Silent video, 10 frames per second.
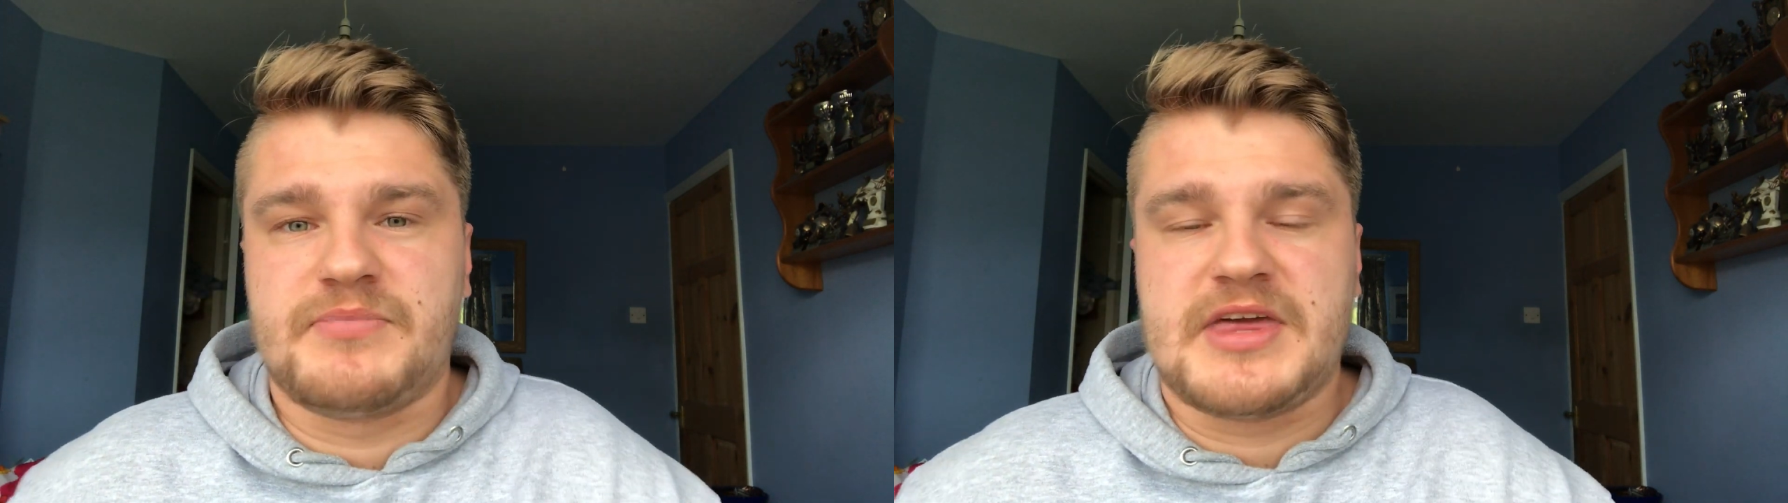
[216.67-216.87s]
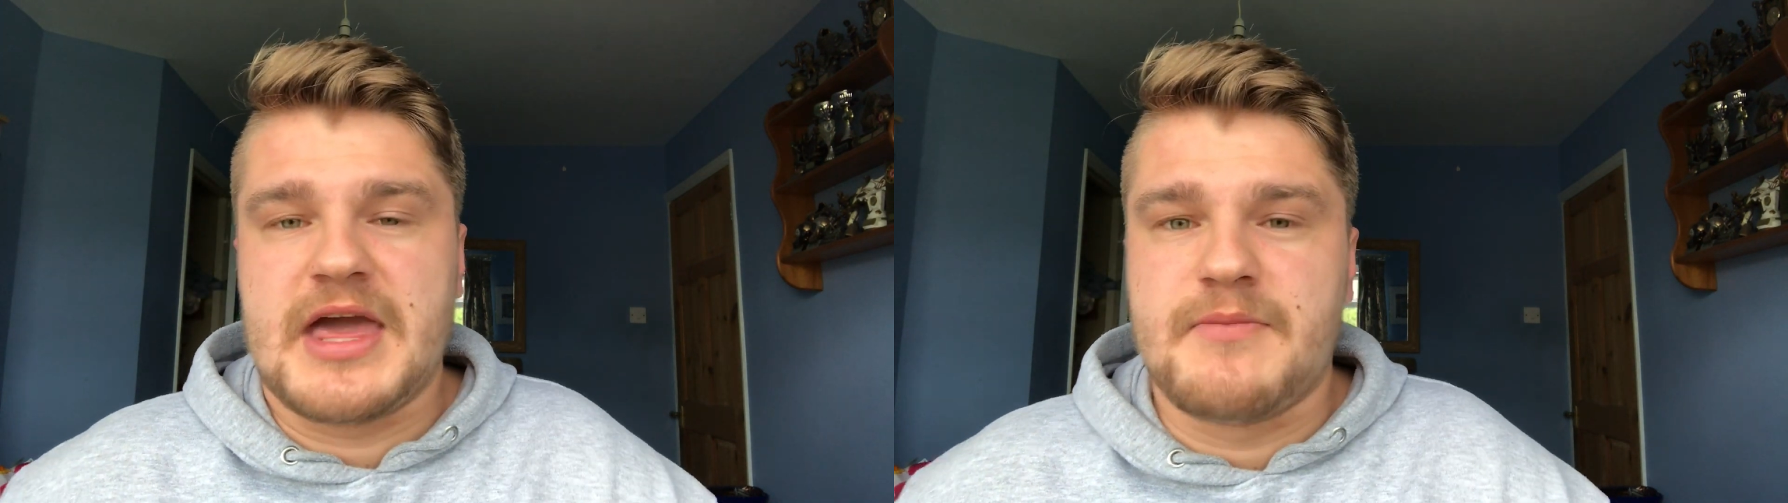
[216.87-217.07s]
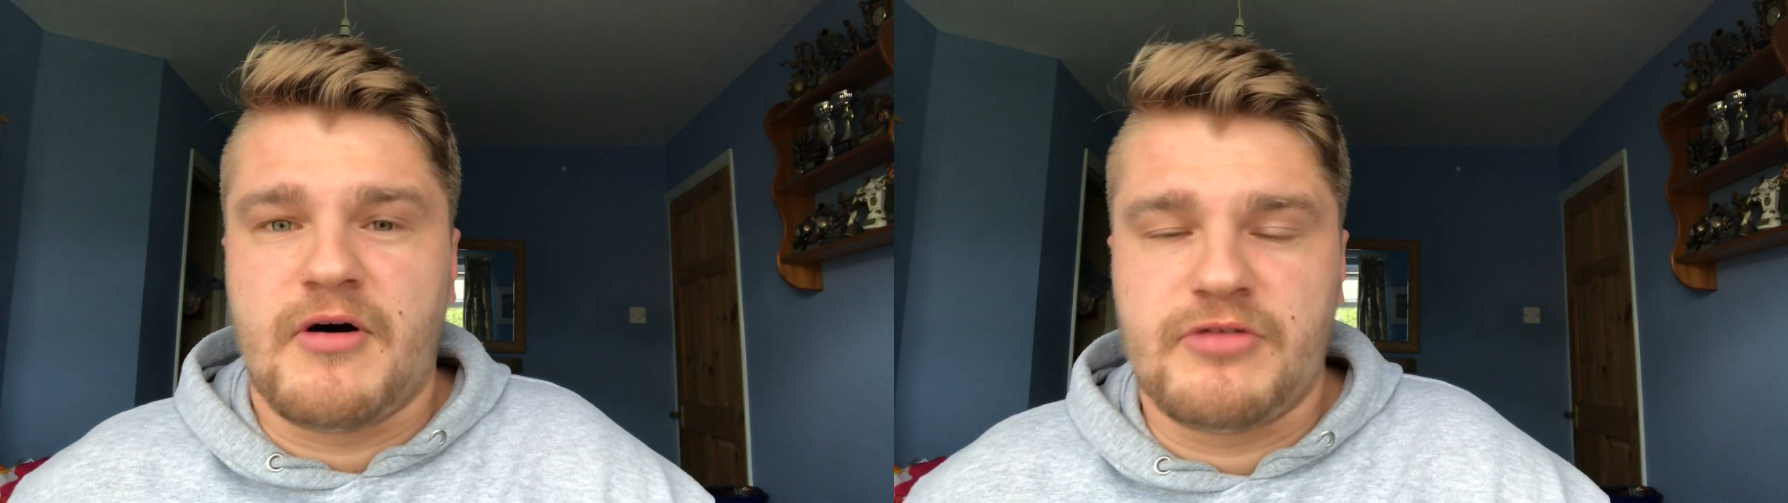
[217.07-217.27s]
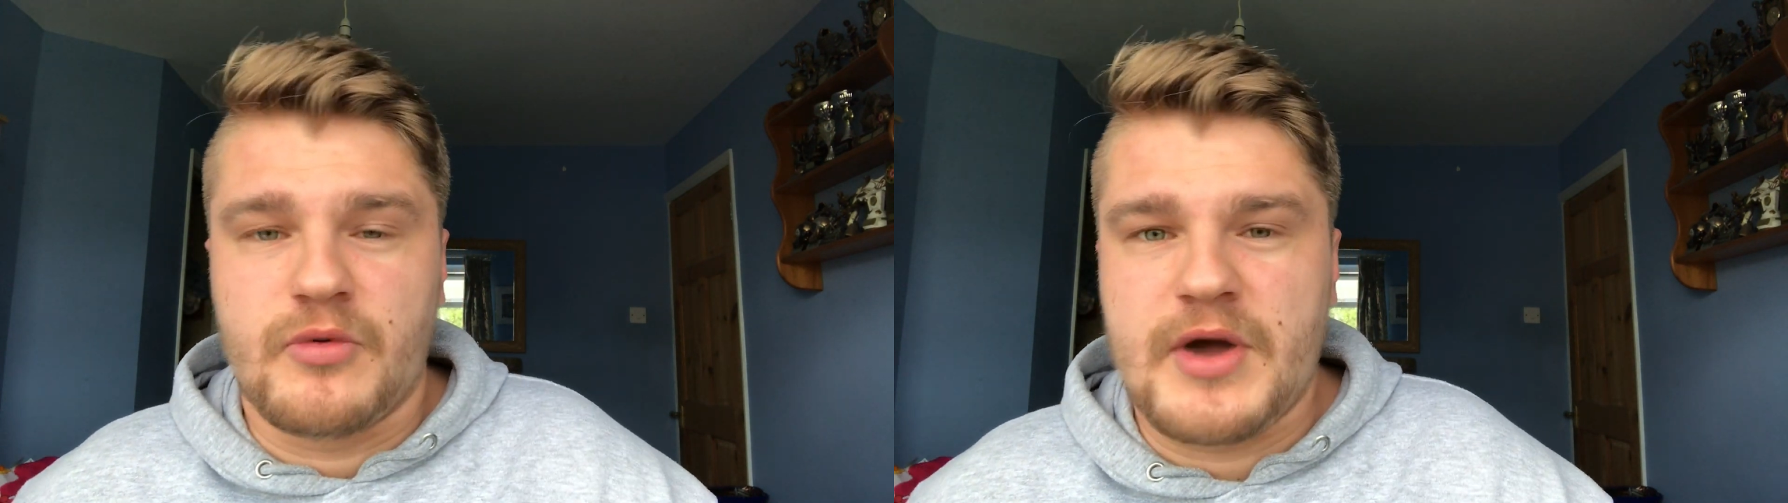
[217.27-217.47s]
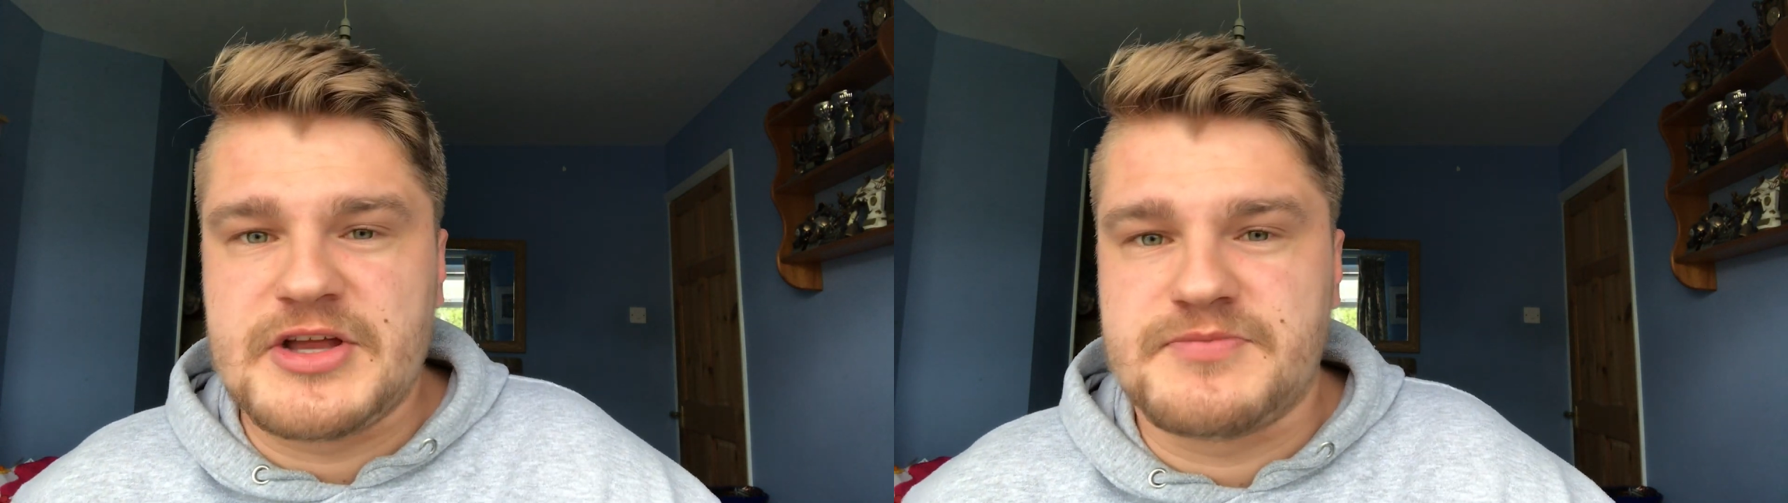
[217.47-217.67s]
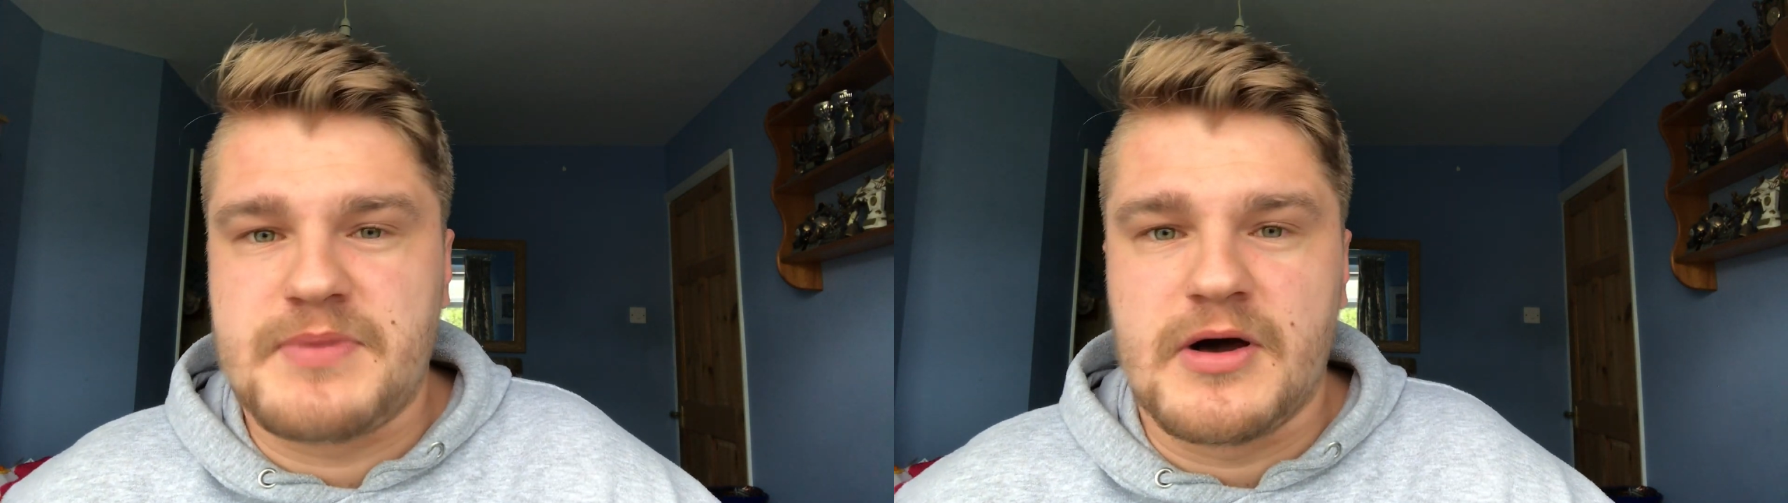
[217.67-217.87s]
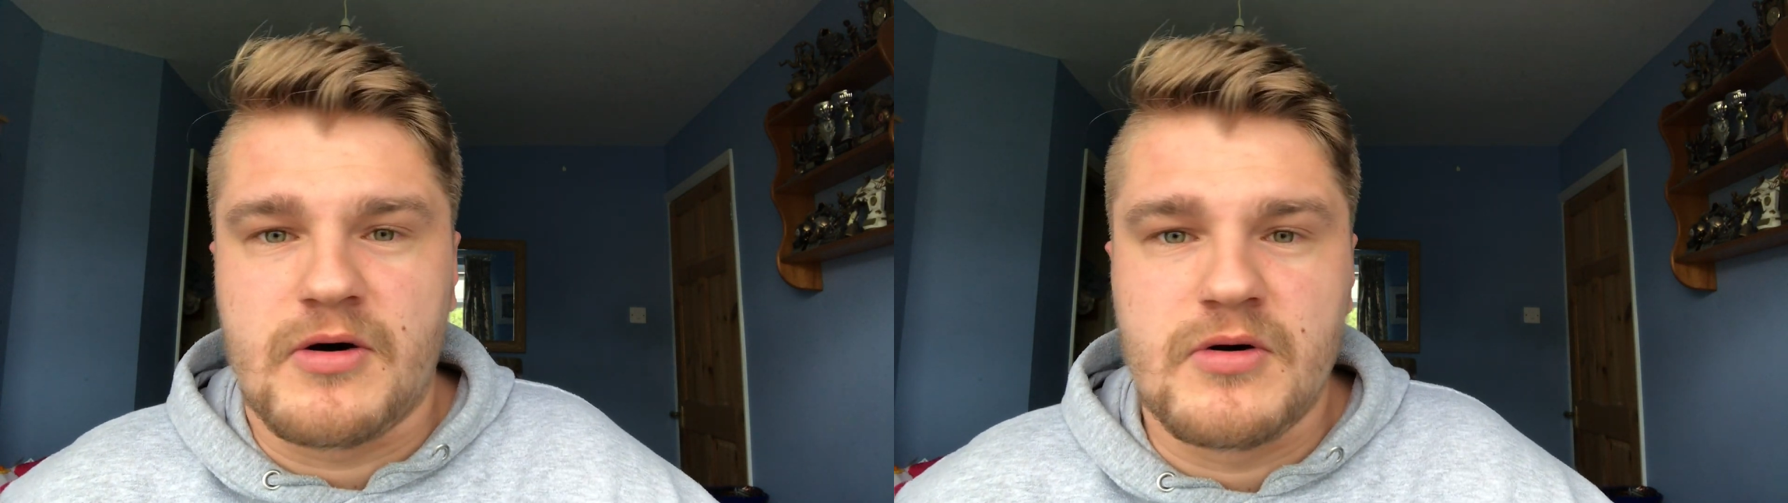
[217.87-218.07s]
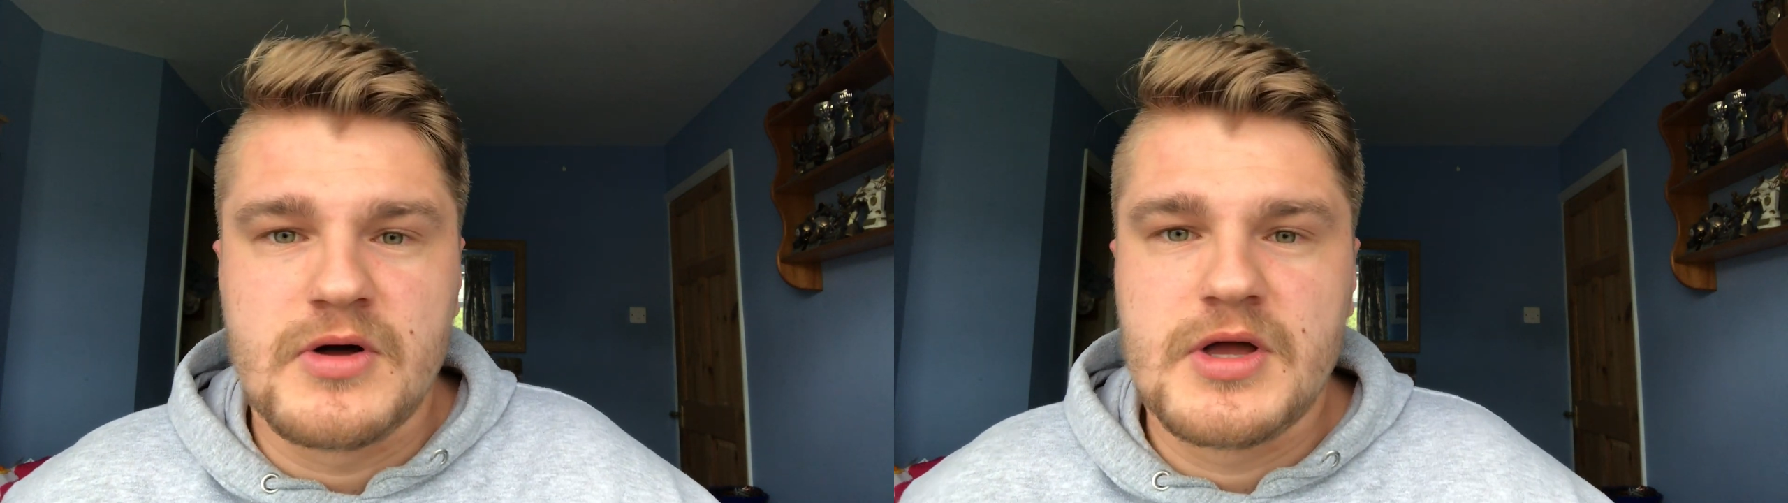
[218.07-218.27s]
Get him off the wage
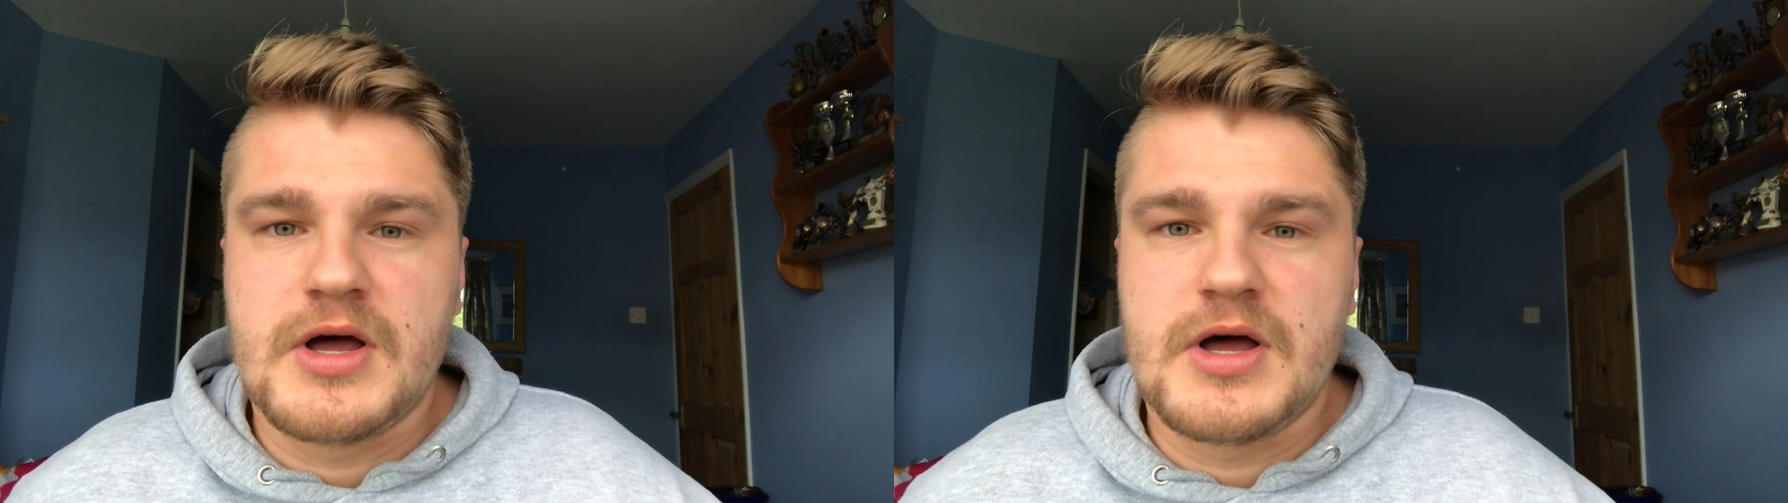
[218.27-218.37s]
bill.